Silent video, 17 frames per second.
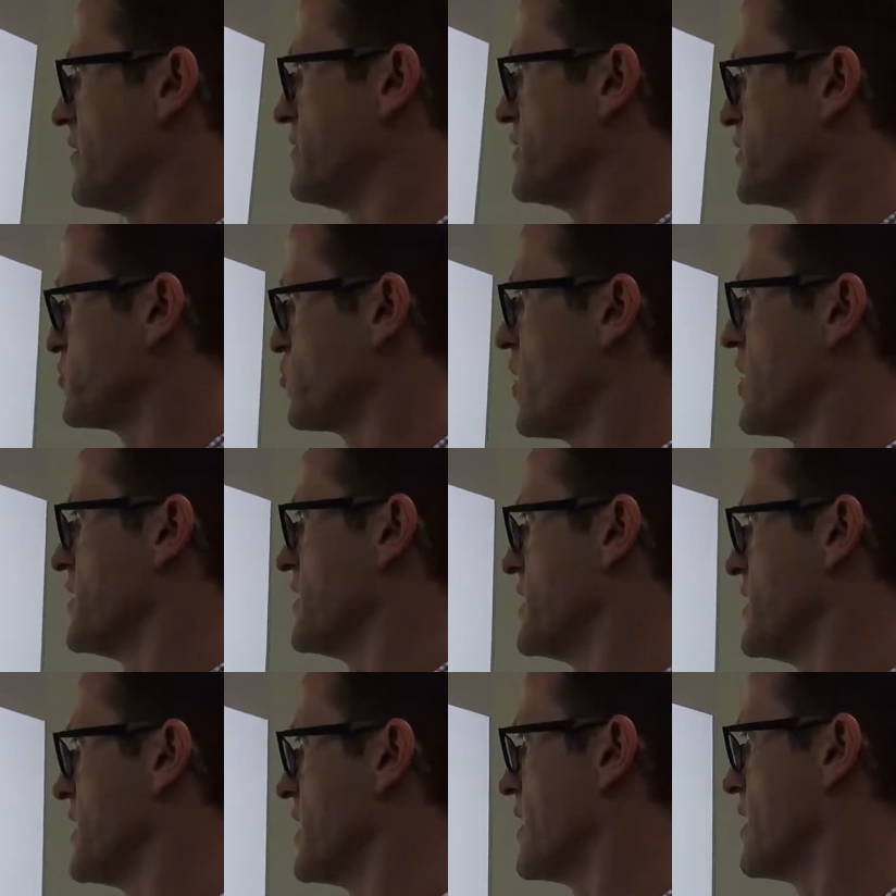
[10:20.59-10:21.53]
This
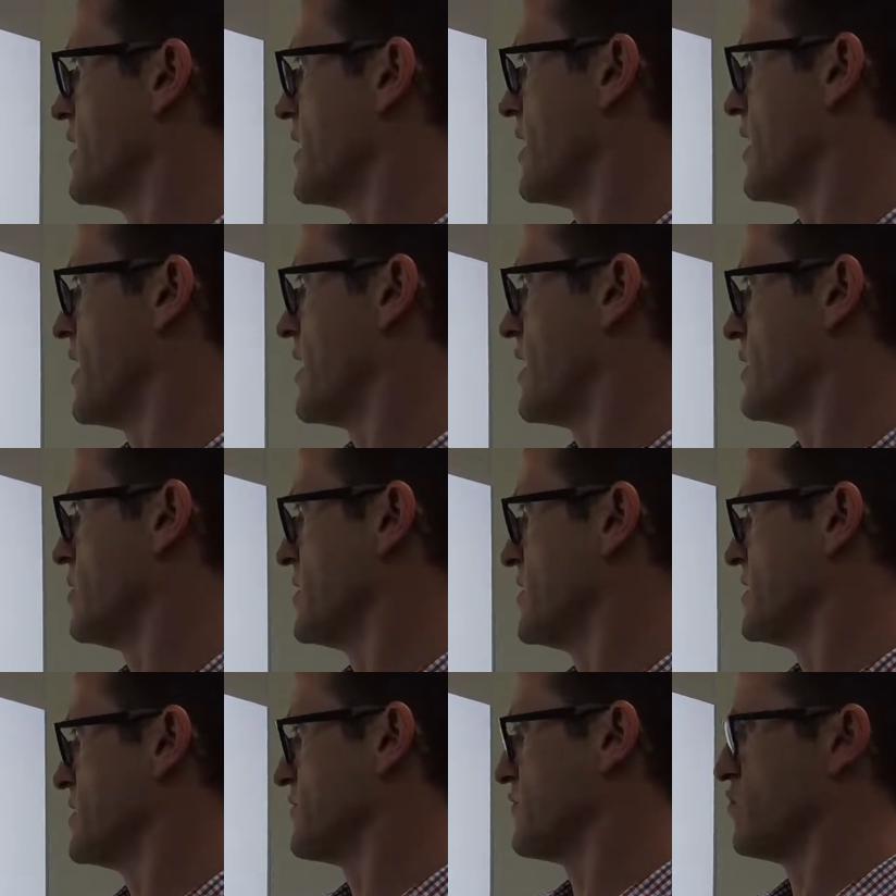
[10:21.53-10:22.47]
one here
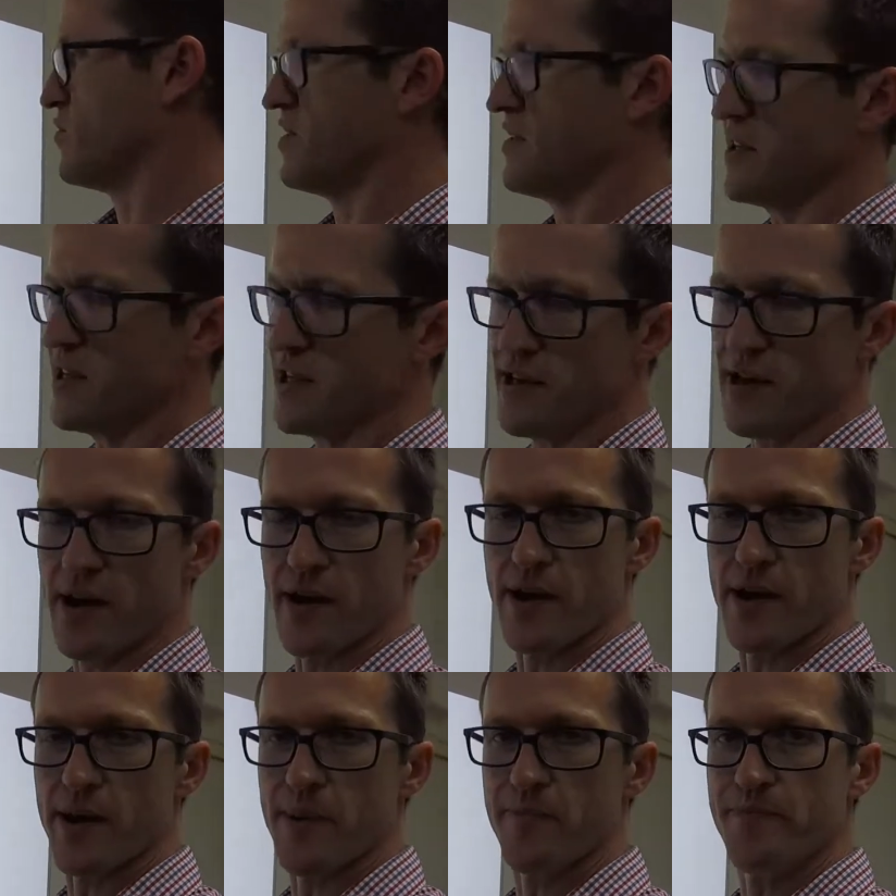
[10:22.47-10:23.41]
is for the
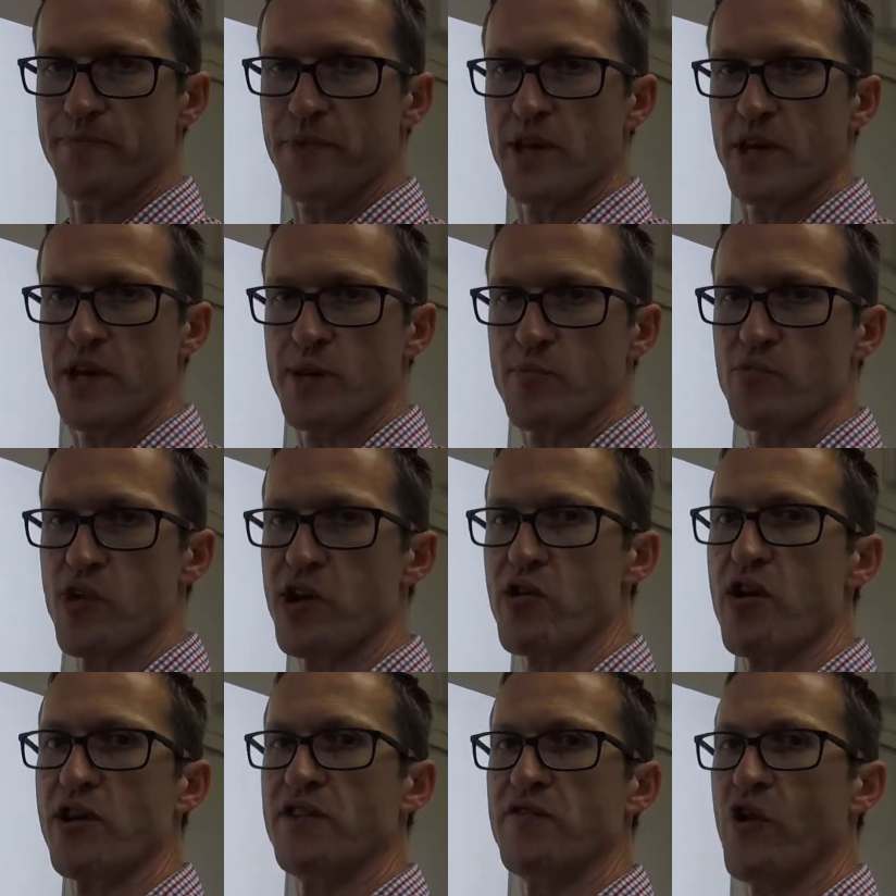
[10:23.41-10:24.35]
bring
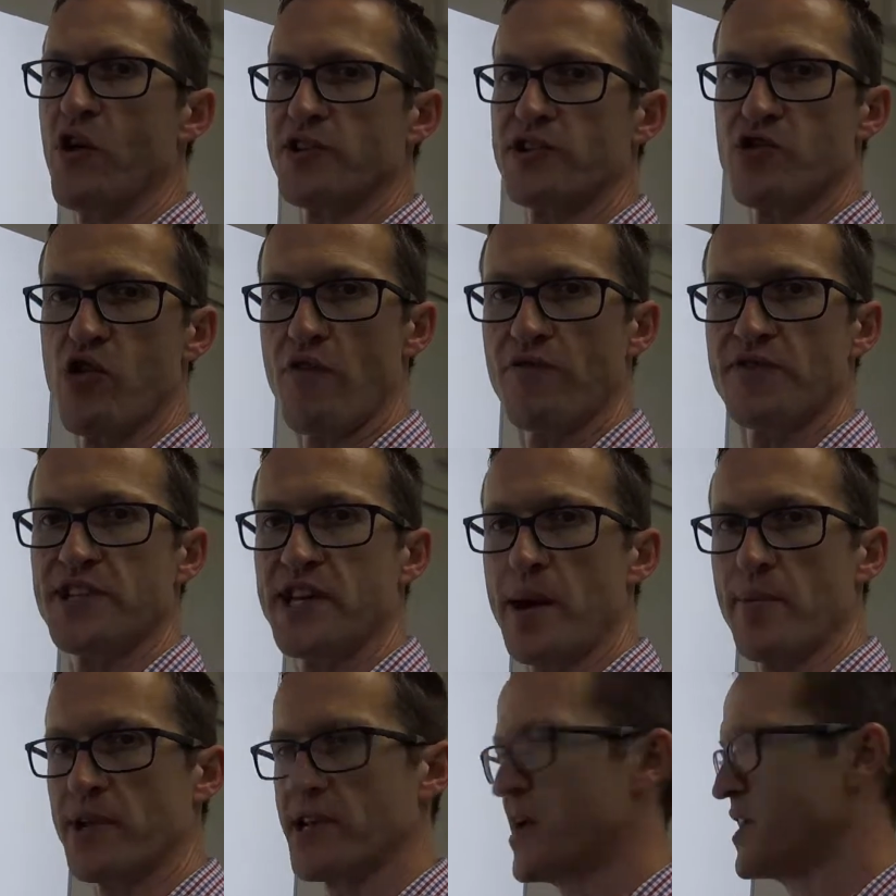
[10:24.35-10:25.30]
your own device conferencing
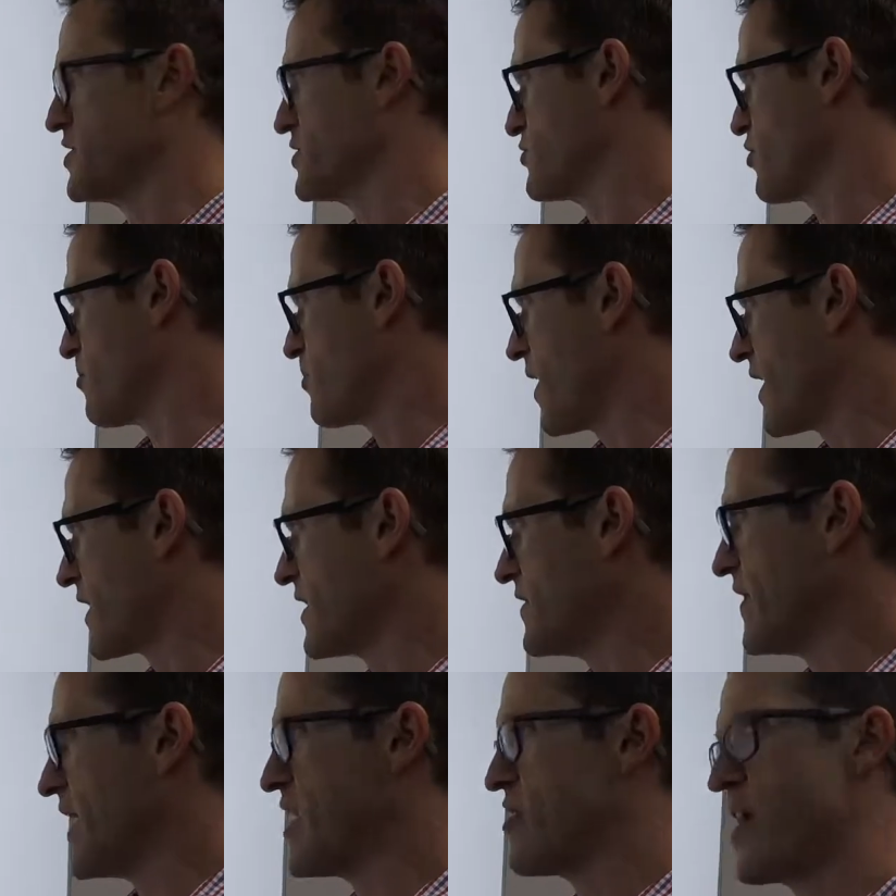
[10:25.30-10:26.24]
application. So I plug
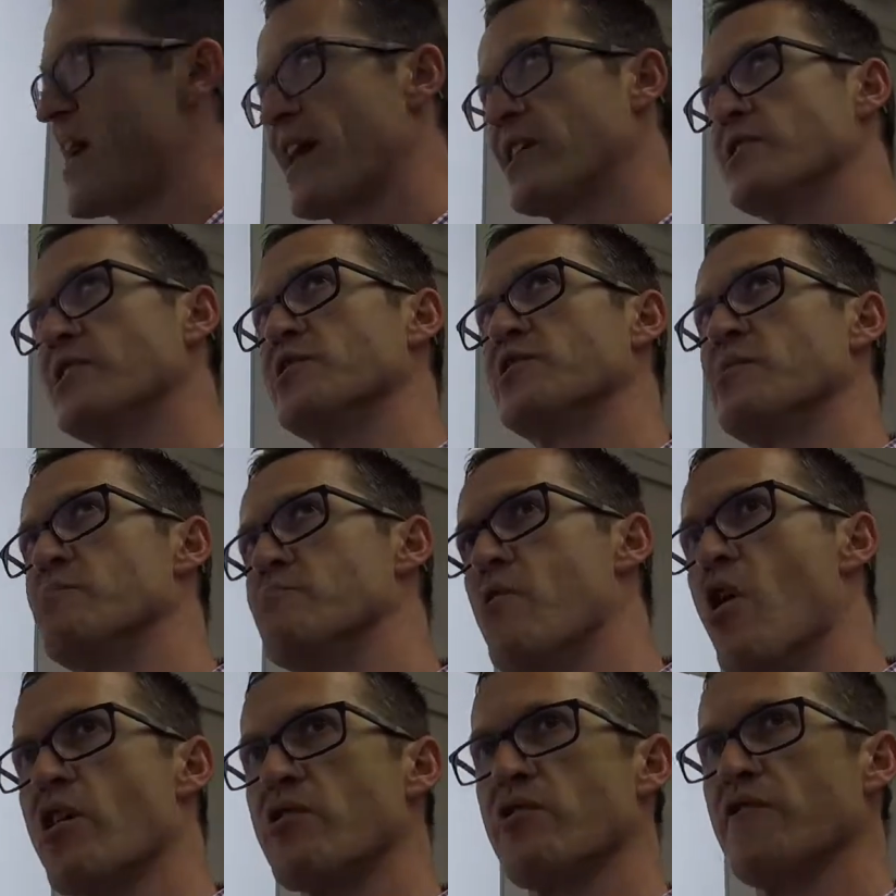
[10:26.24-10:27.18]
in there, I access the
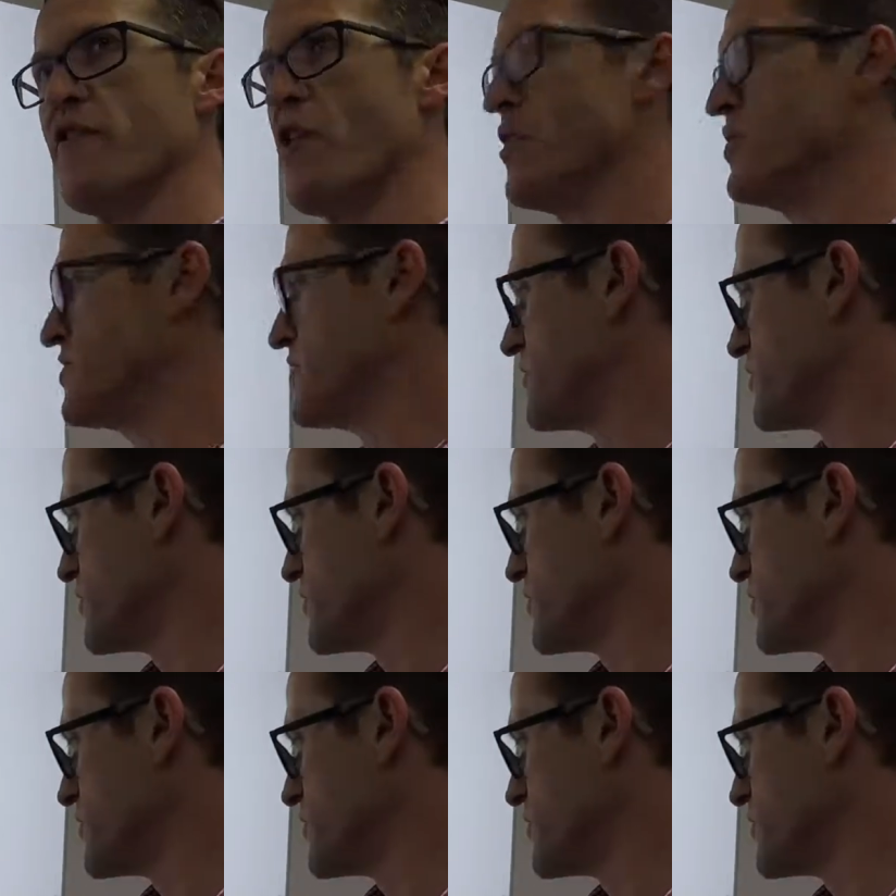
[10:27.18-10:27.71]
microphones in the